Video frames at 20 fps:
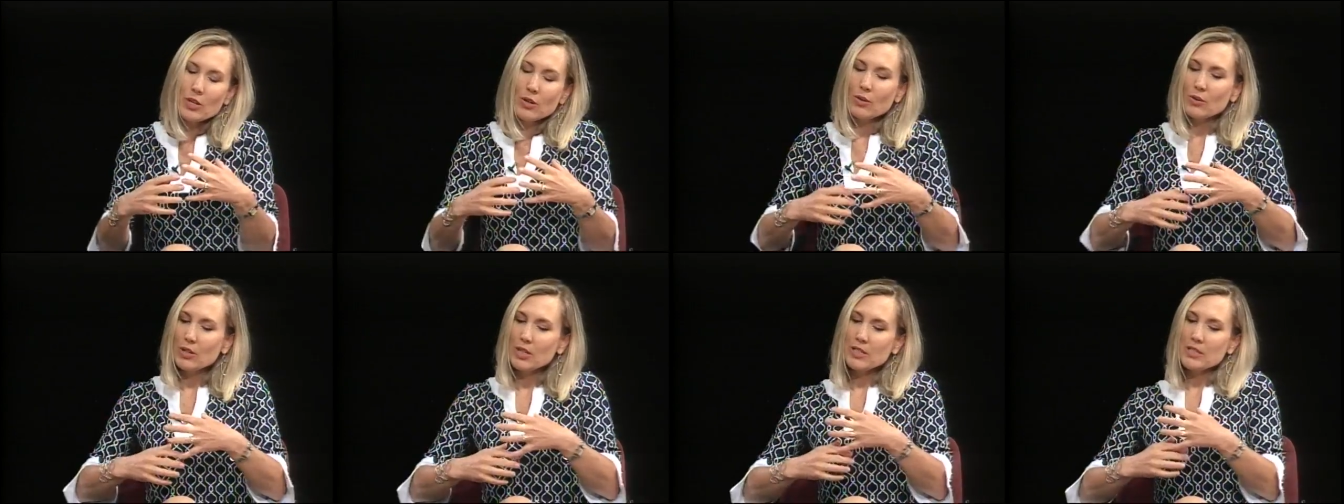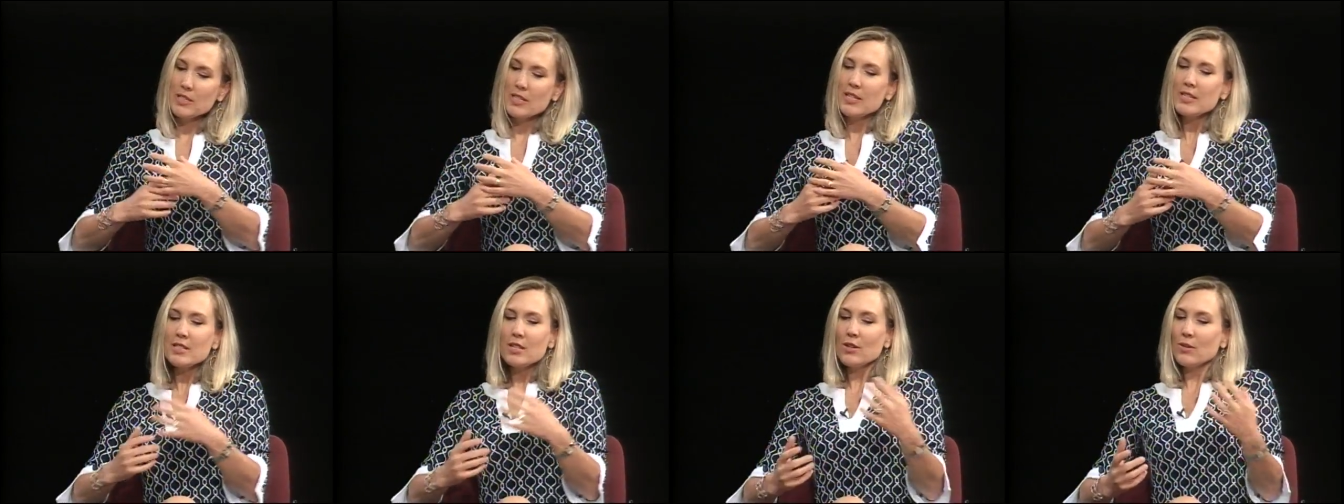it's
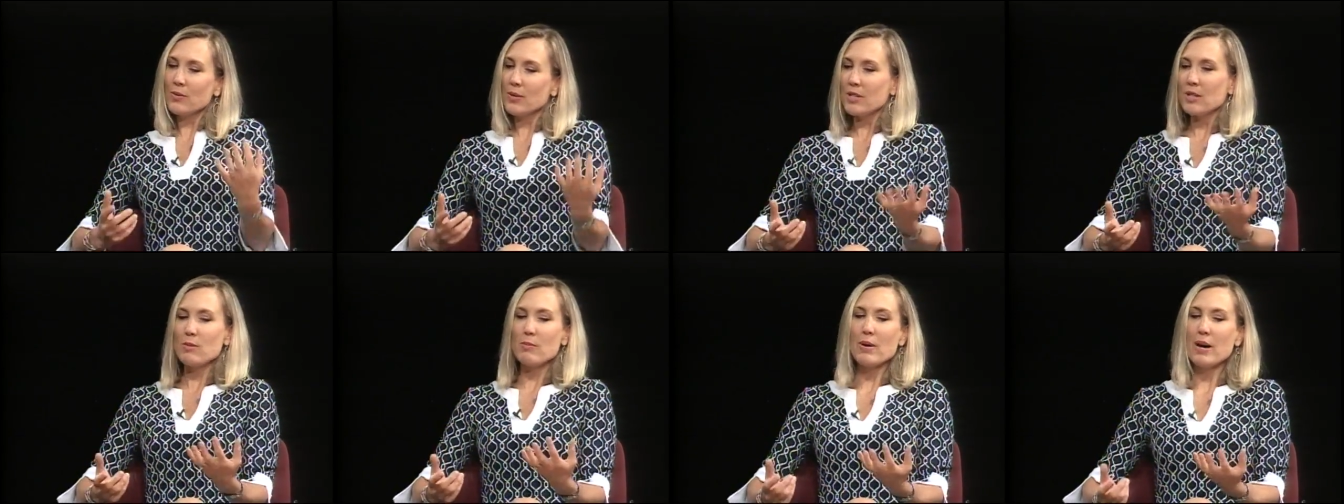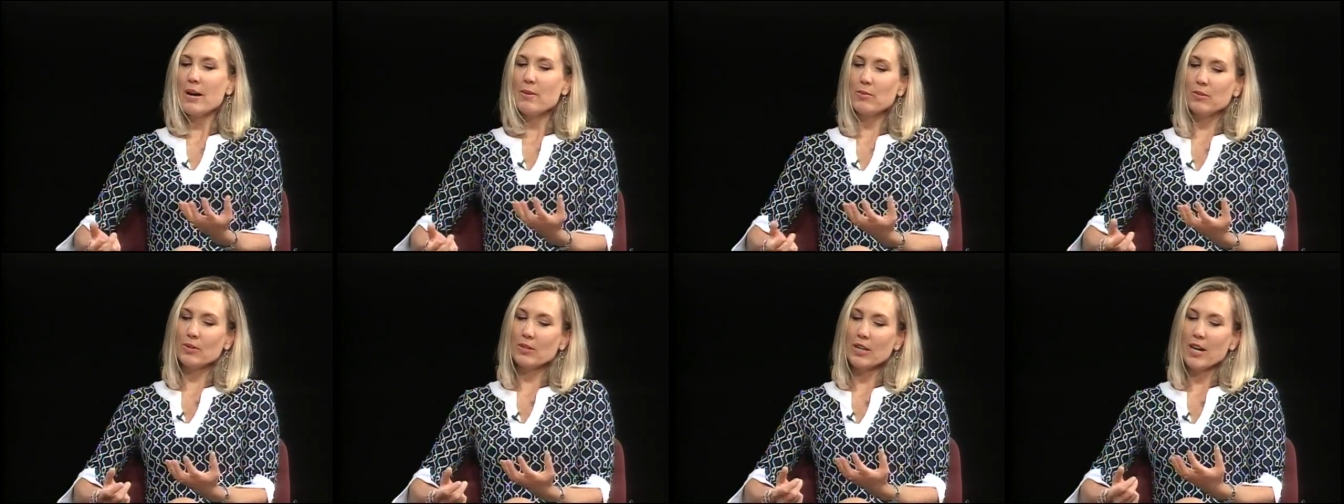easy to read the
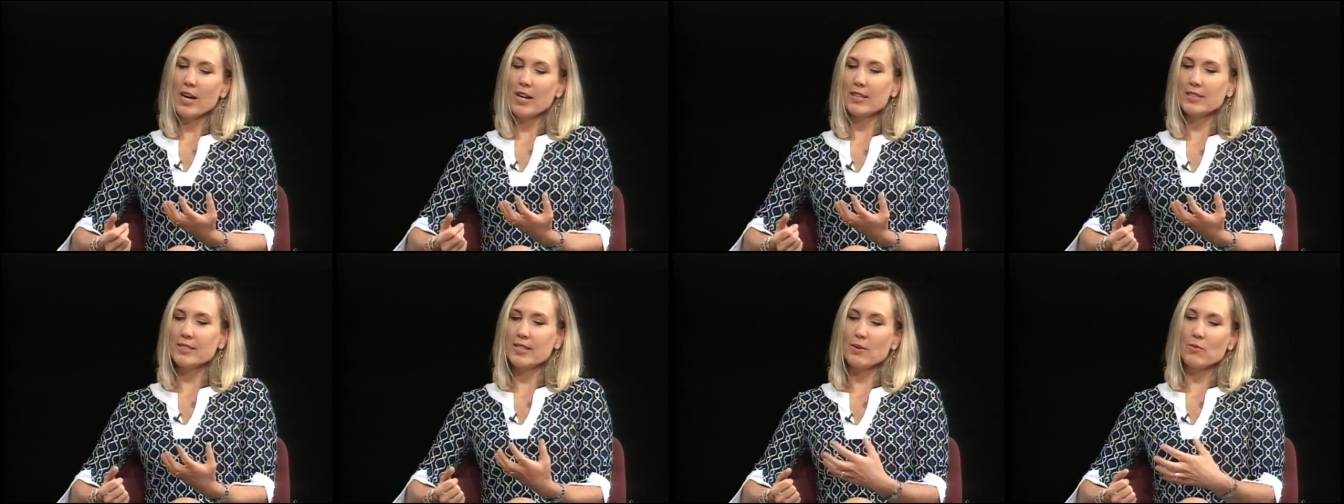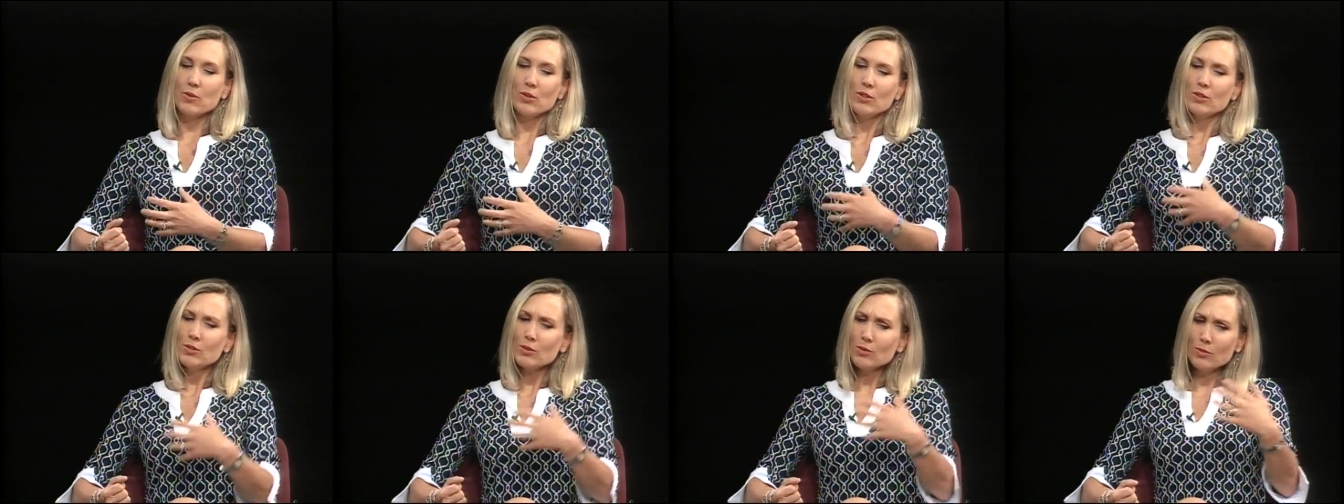Bible and kind of say, well,
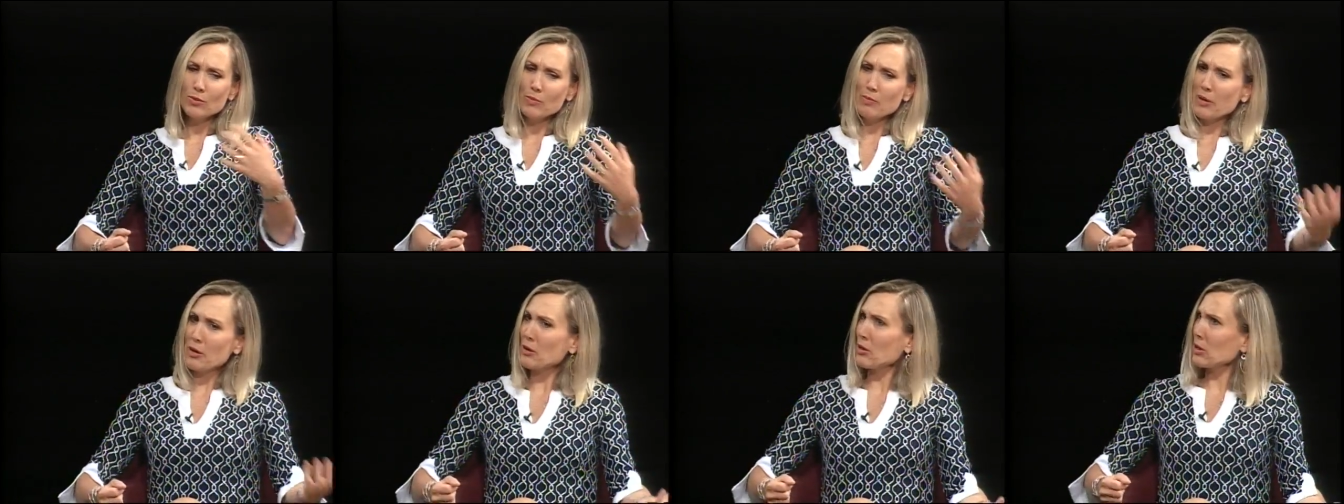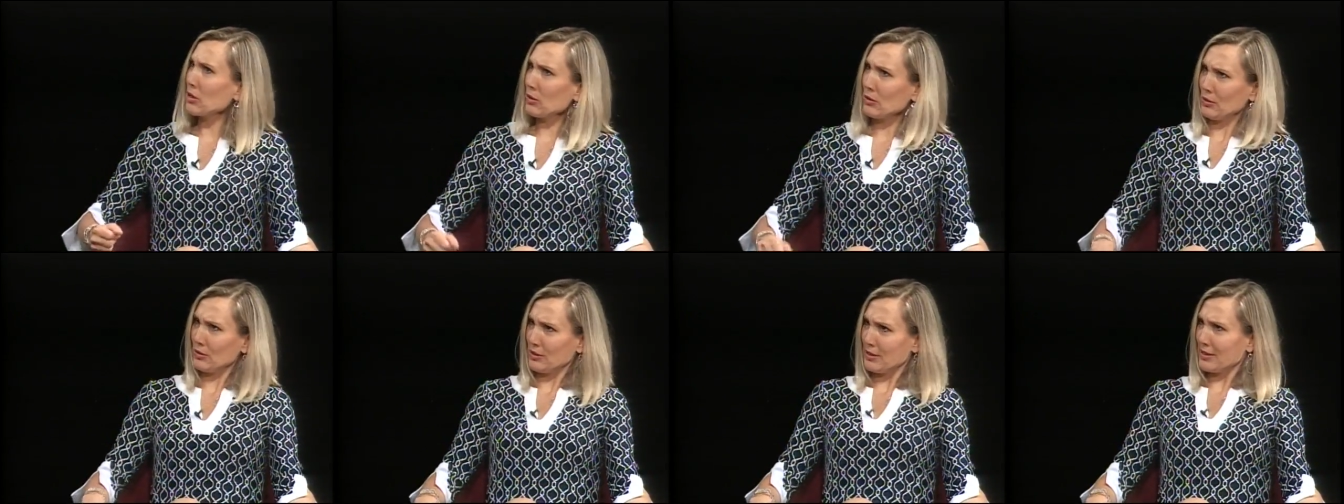those were
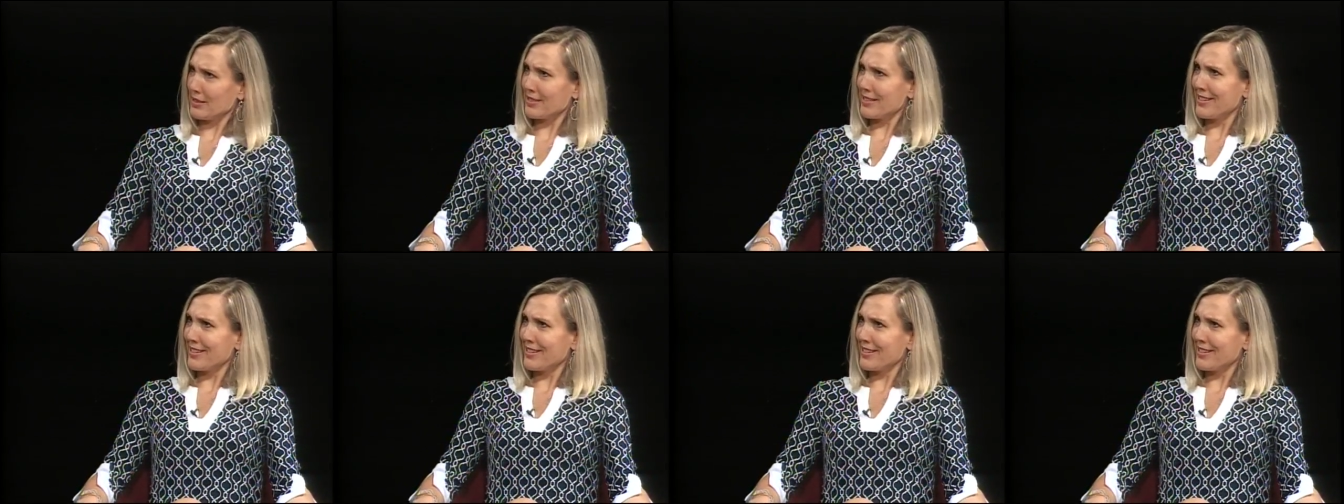miracles.